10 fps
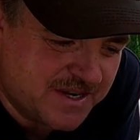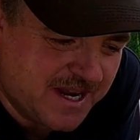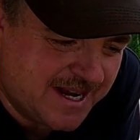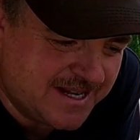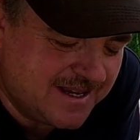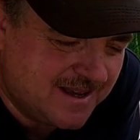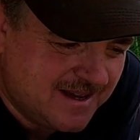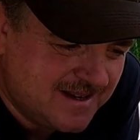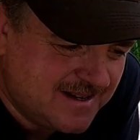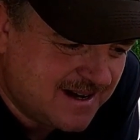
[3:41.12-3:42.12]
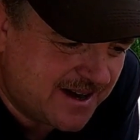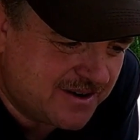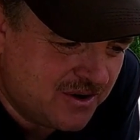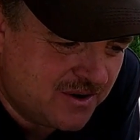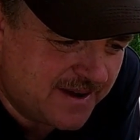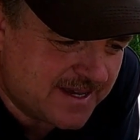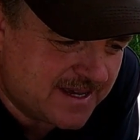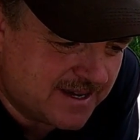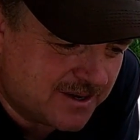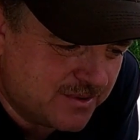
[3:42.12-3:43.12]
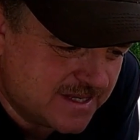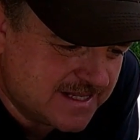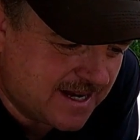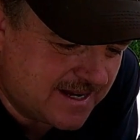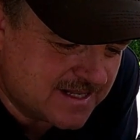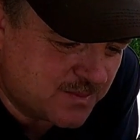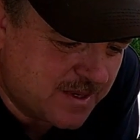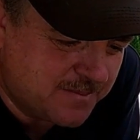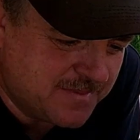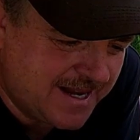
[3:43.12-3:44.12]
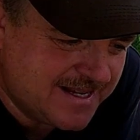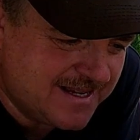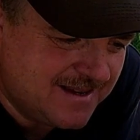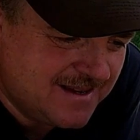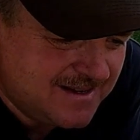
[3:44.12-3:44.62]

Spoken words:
of the 90. I don't know if I could get a really tight sweep 90.